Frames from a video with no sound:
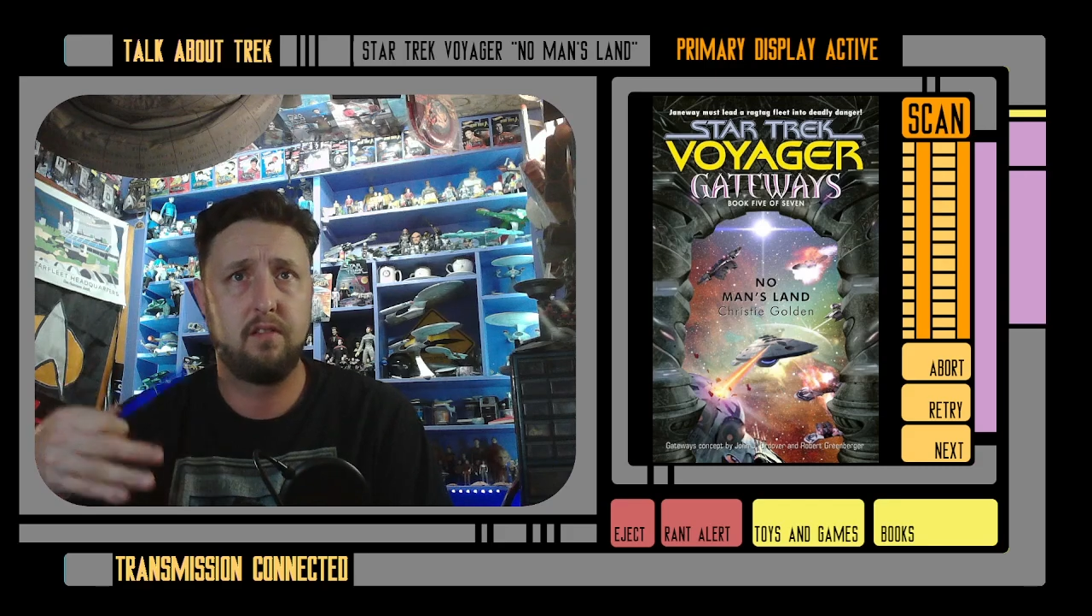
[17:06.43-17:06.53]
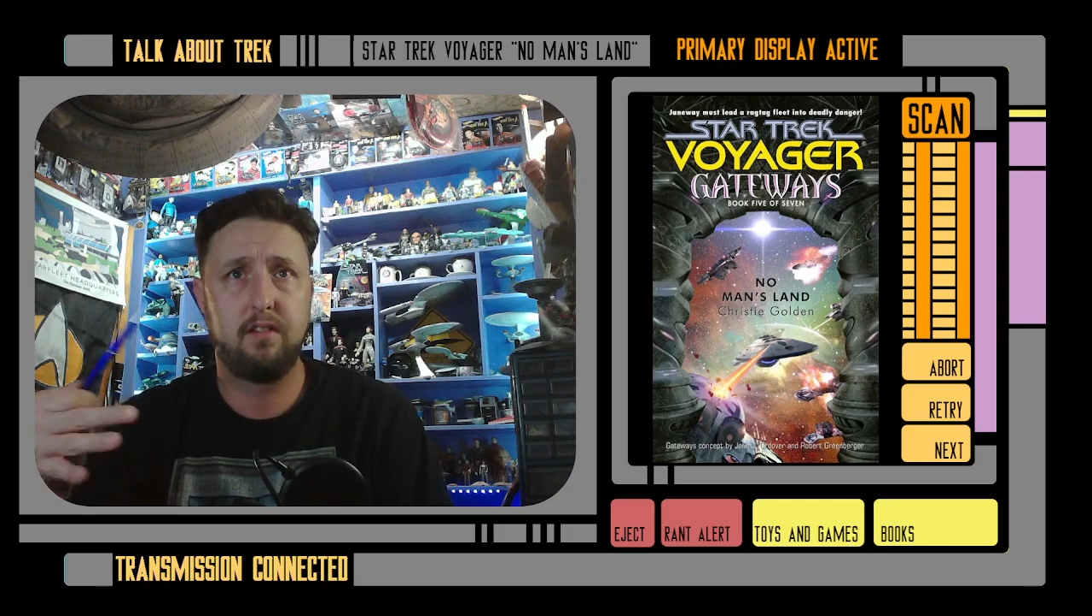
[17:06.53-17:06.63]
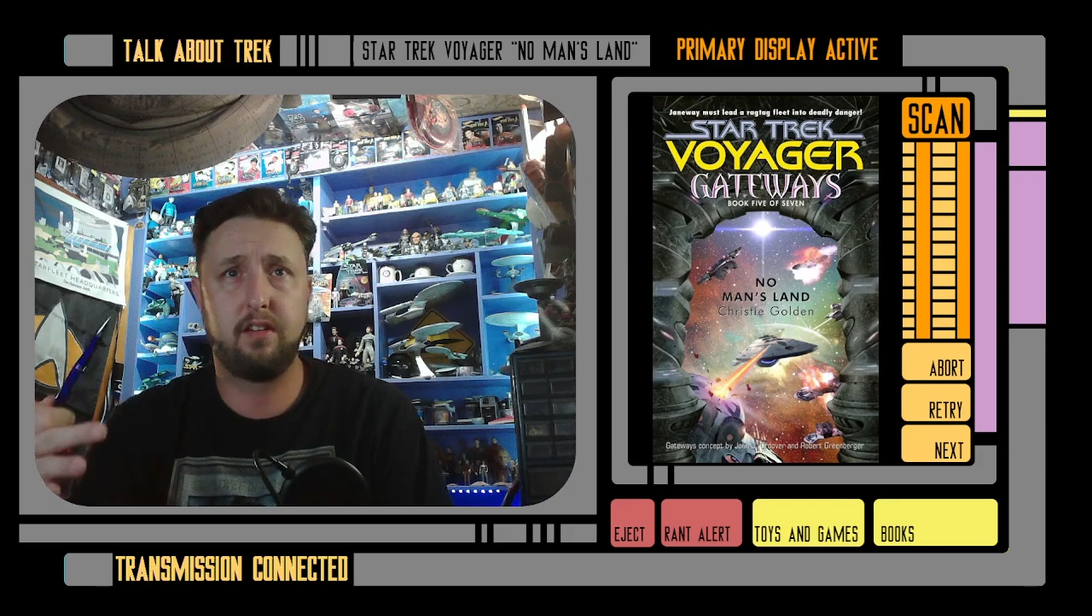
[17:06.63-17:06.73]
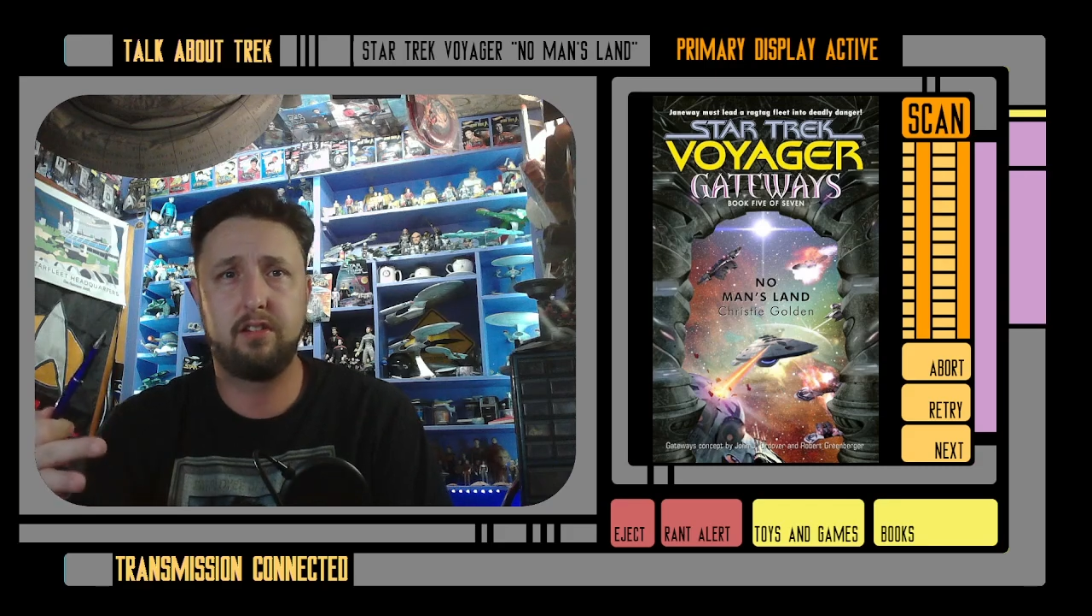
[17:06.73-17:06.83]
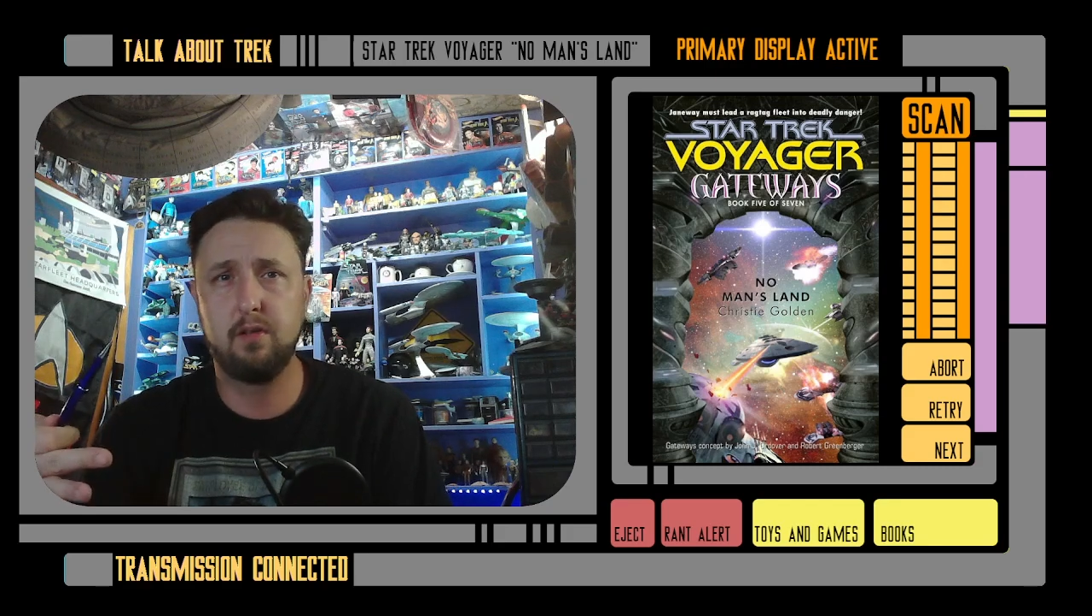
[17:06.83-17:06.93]

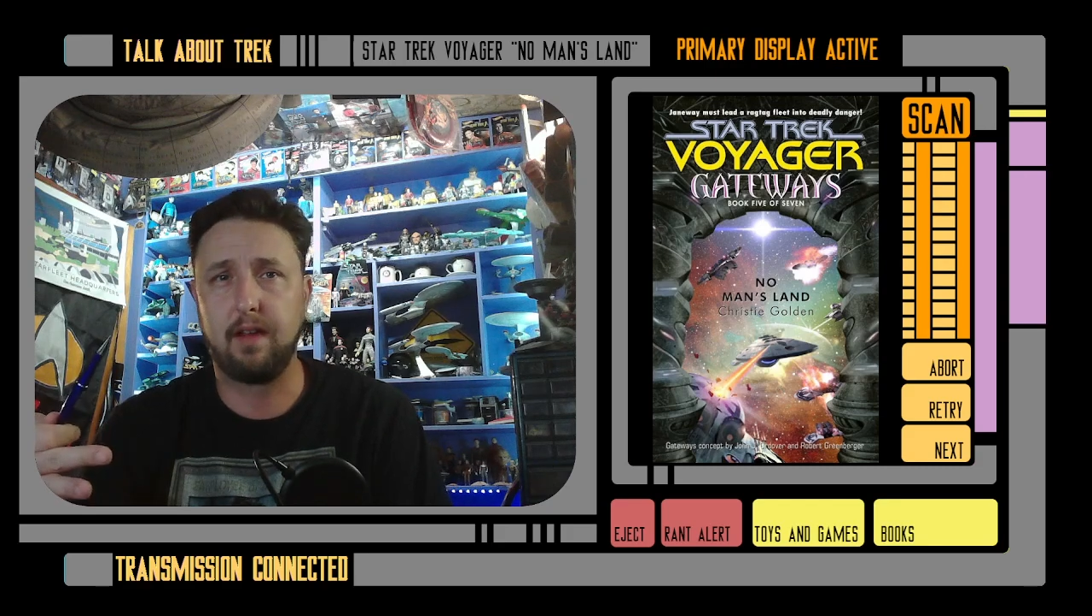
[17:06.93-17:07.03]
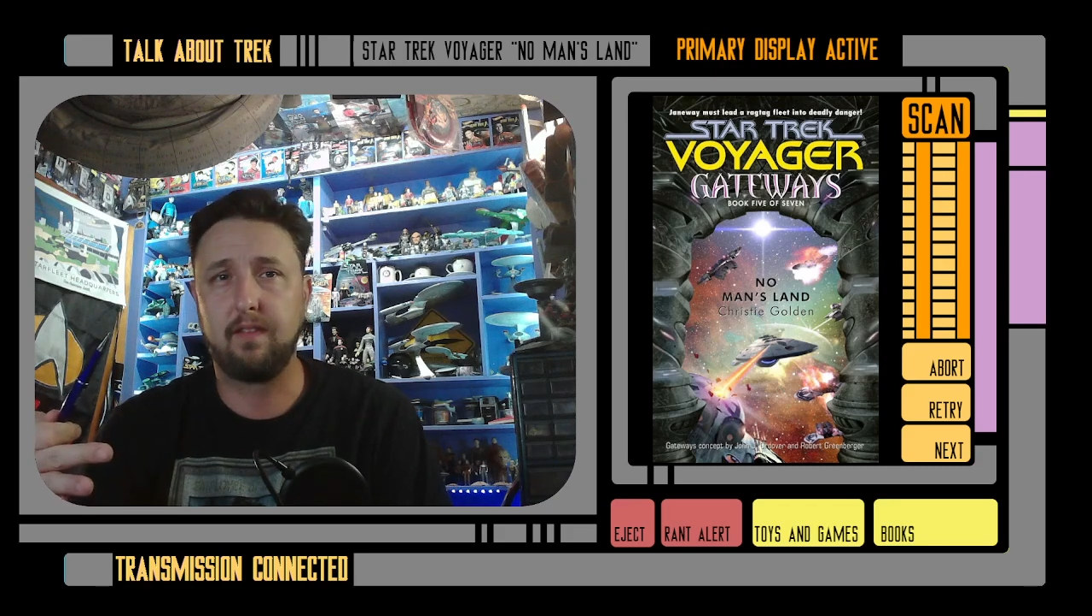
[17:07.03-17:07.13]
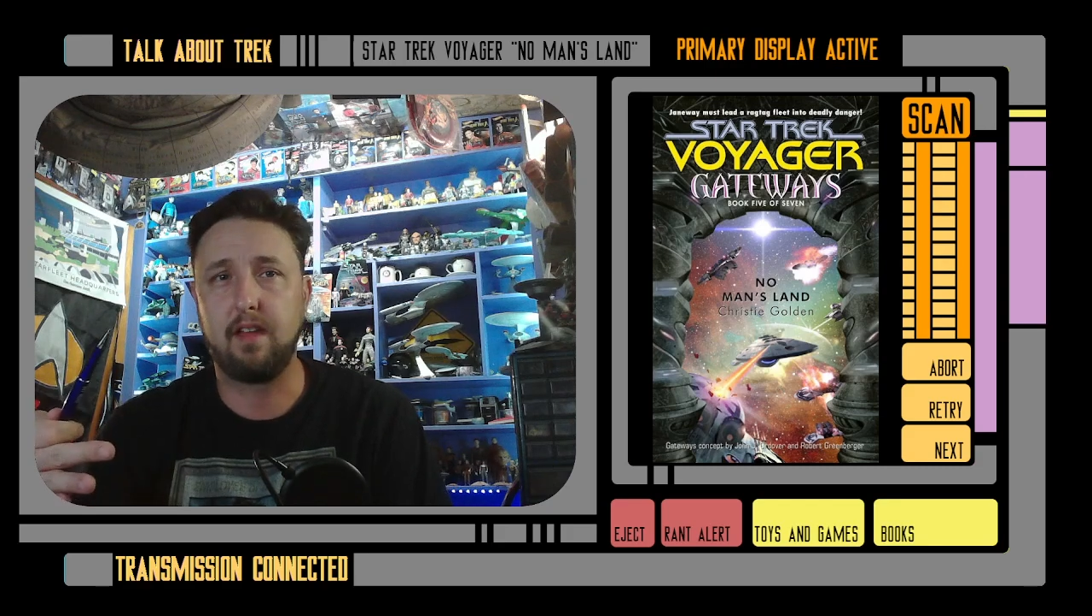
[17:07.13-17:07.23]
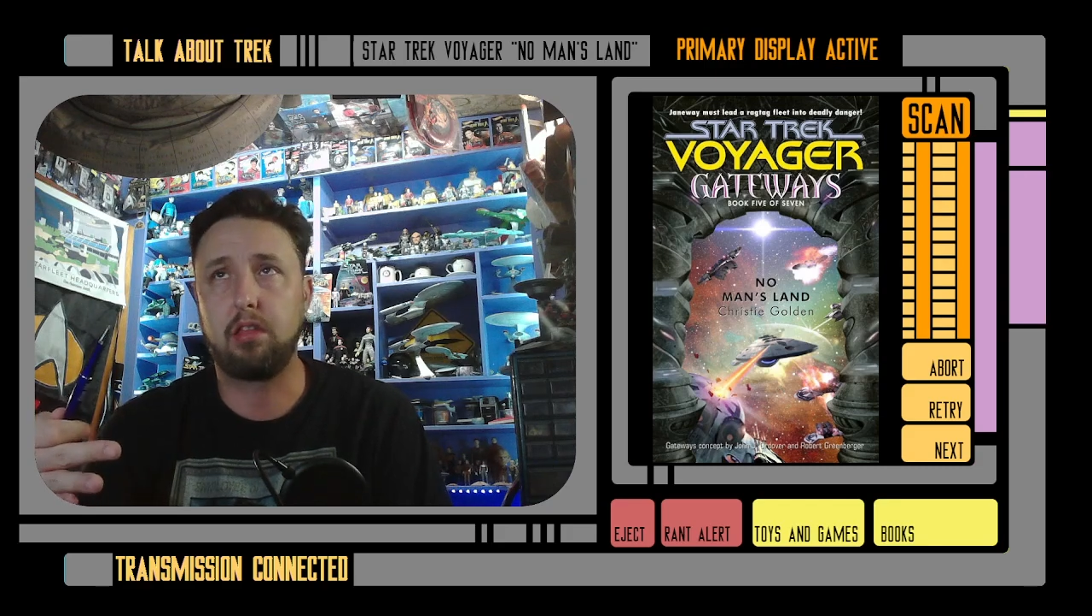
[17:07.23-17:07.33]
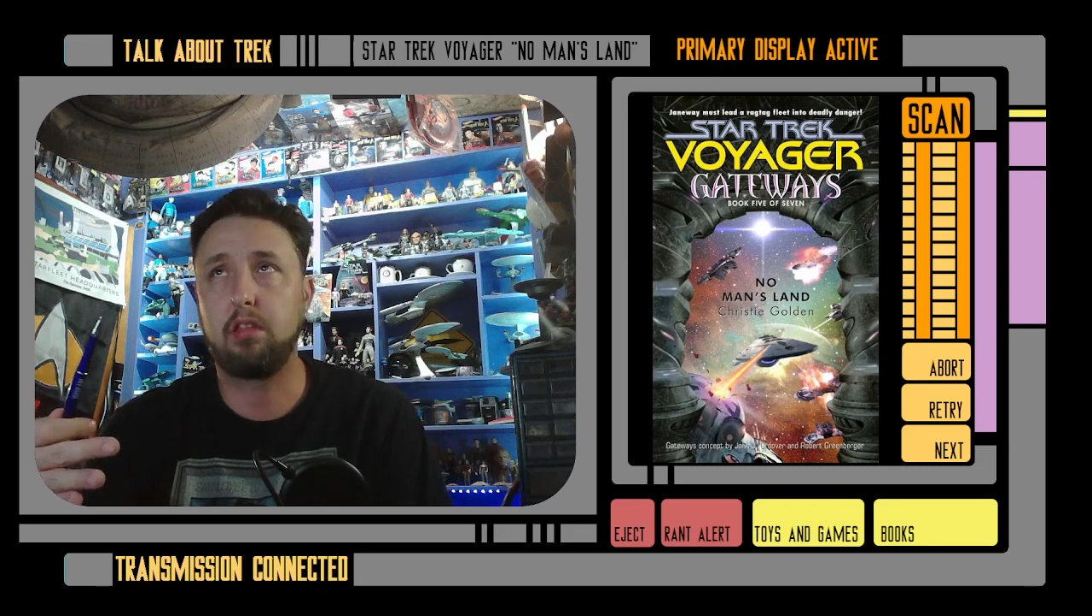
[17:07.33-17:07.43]
is doing
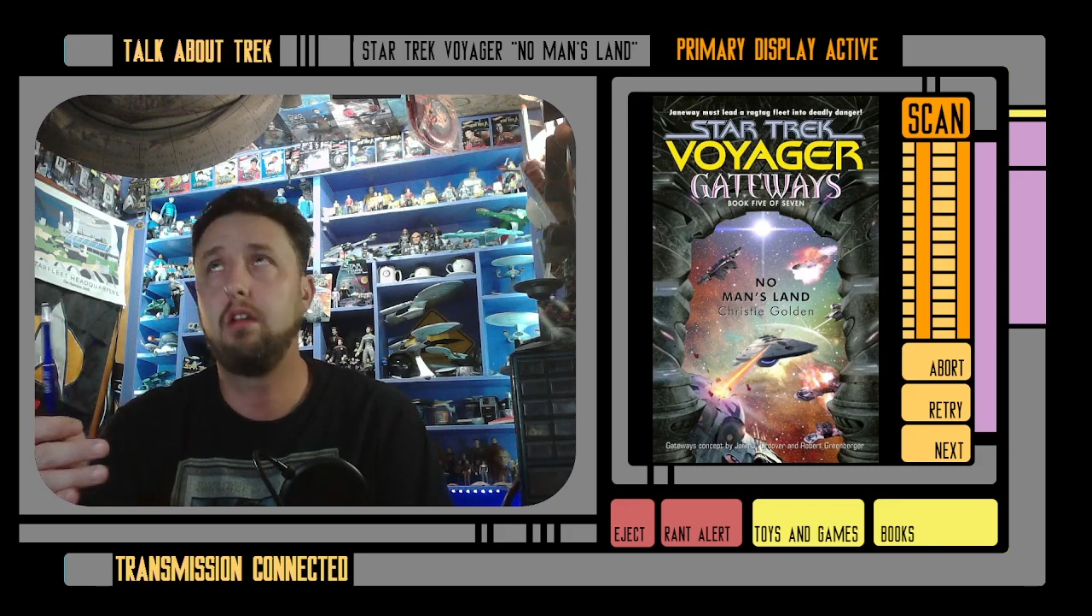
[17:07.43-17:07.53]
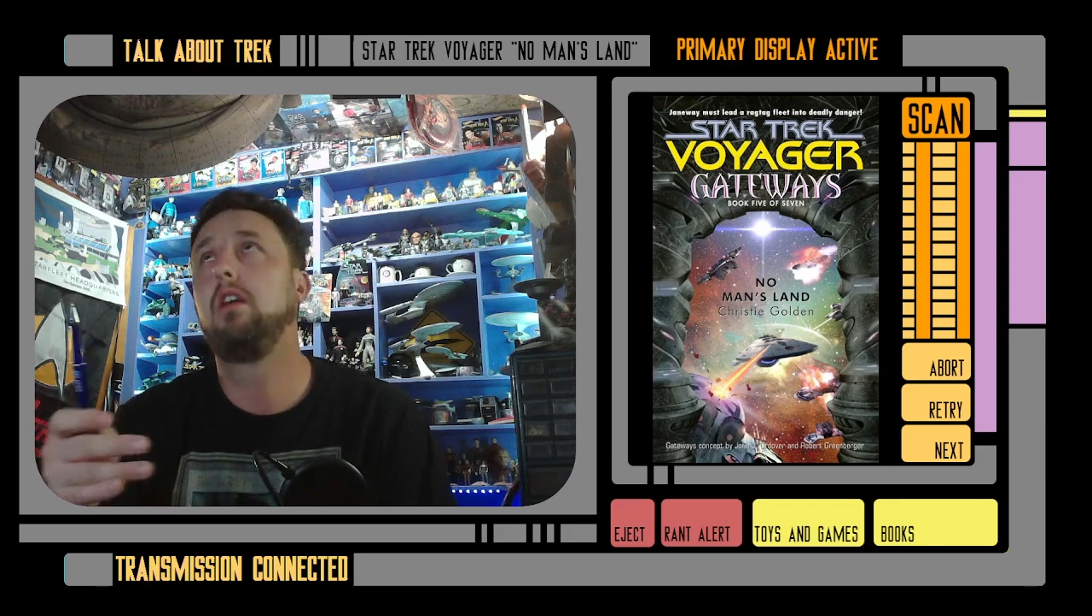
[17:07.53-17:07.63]
this.